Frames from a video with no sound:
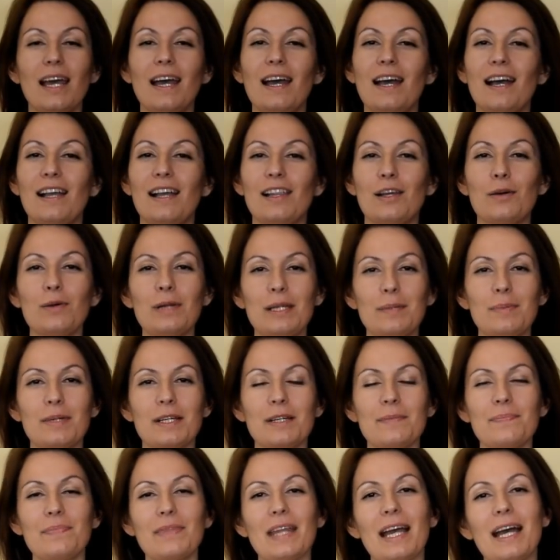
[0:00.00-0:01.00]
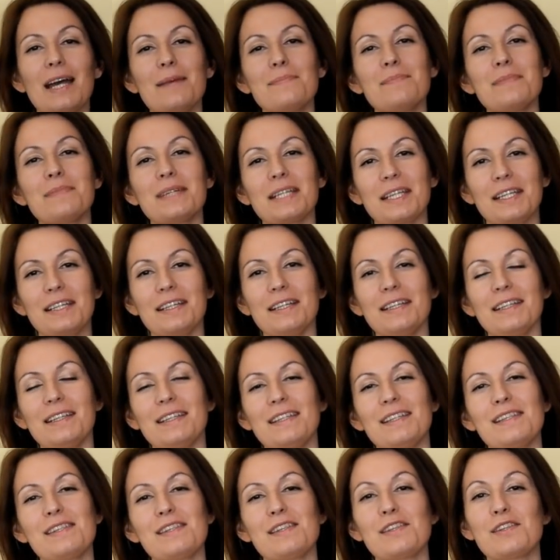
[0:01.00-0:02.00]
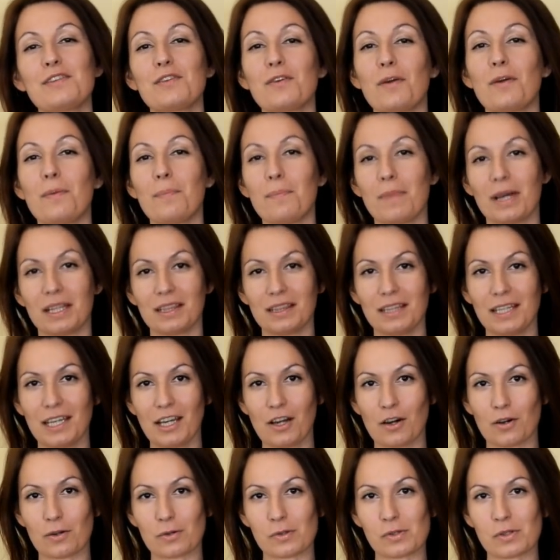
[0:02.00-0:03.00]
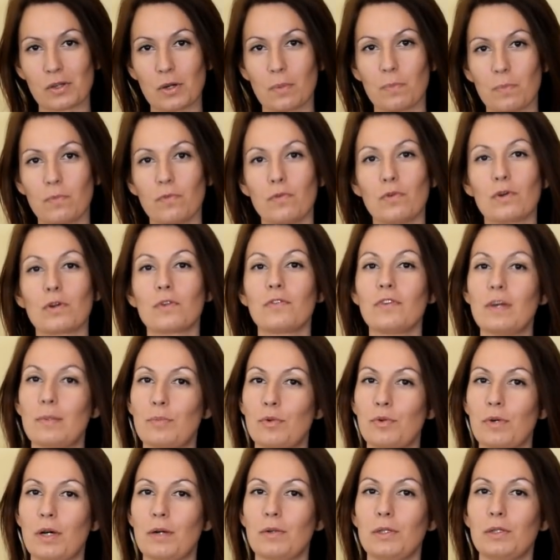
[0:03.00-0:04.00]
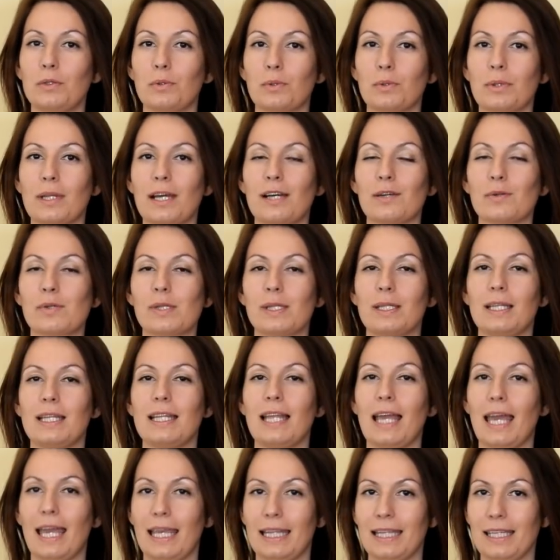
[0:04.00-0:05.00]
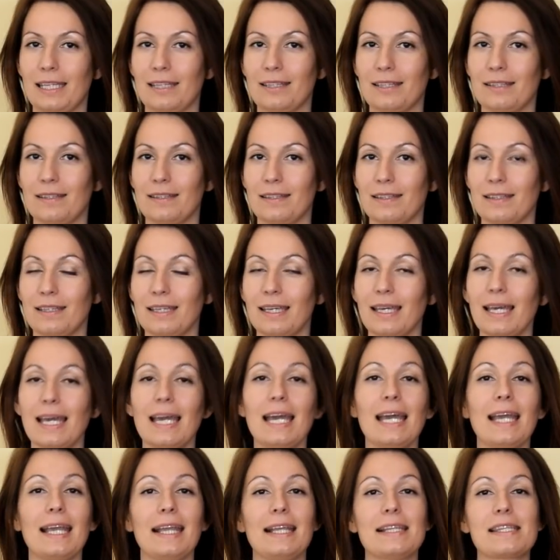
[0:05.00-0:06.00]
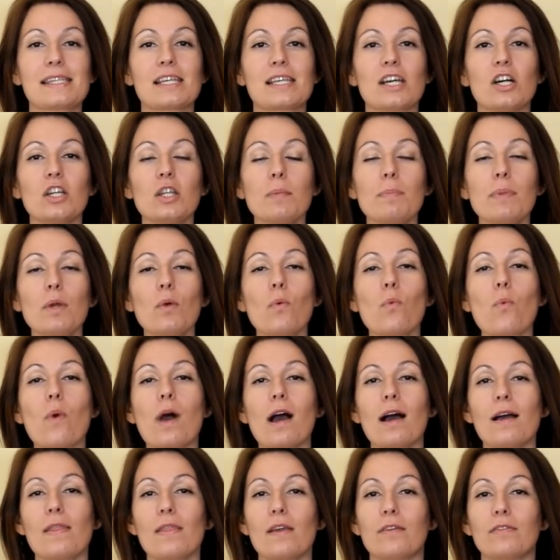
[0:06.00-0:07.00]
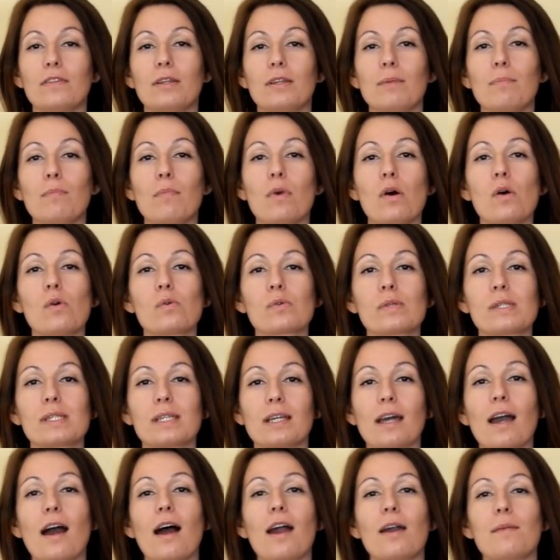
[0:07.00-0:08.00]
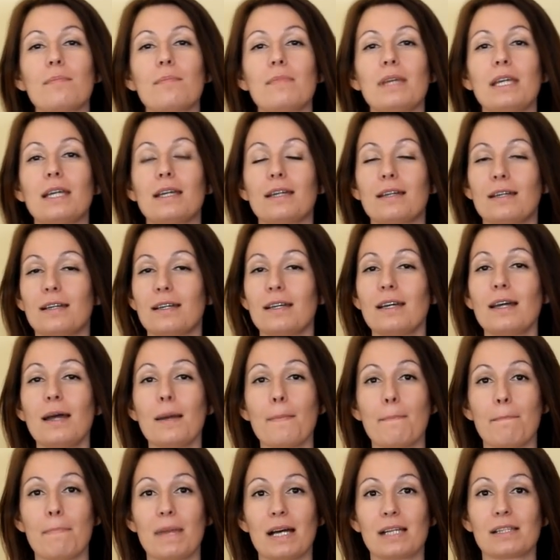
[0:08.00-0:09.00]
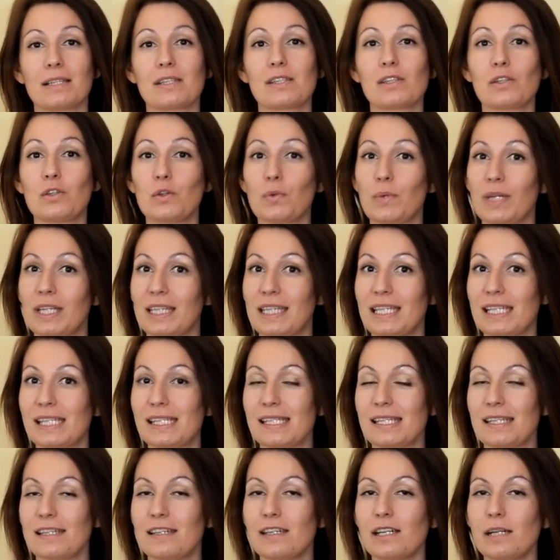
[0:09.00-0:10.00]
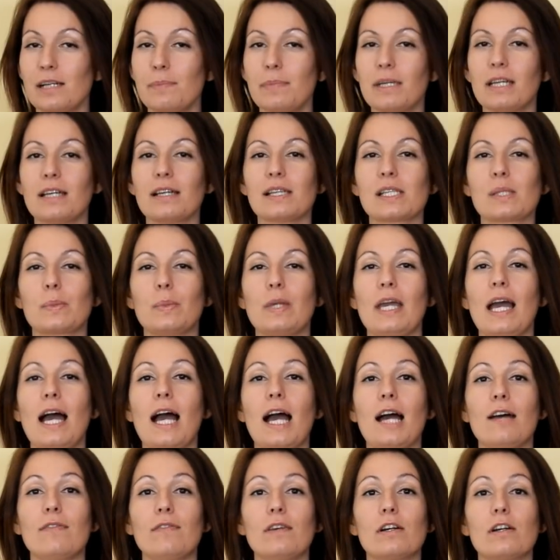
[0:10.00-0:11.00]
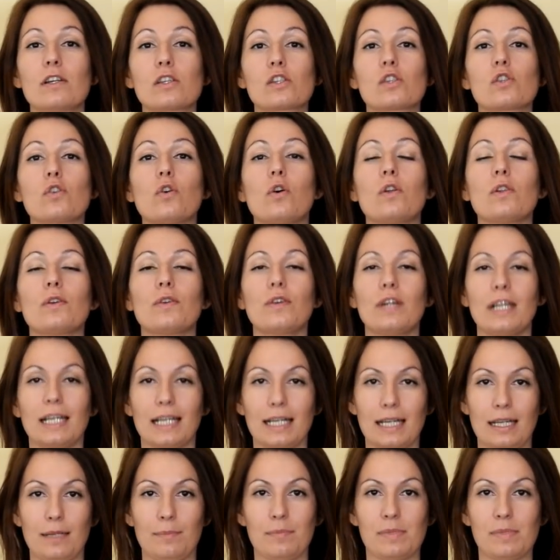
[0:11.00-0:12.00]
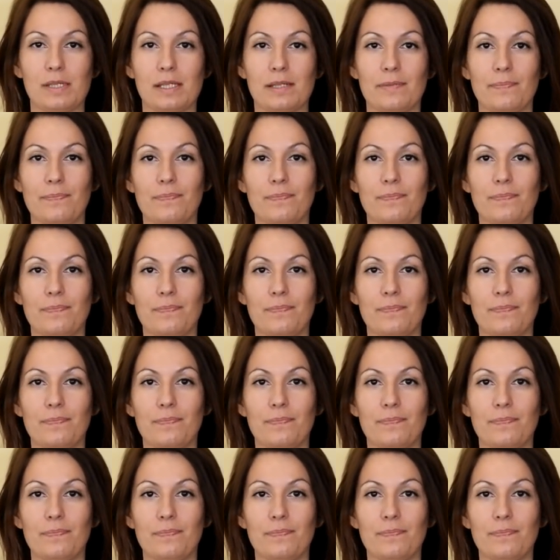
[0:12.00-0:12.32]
Hello Libra, I'm Marina and this is your monthly horoscope for February 2018. It's gonna be one of the most karmic months during this year because we have a solar eclipse.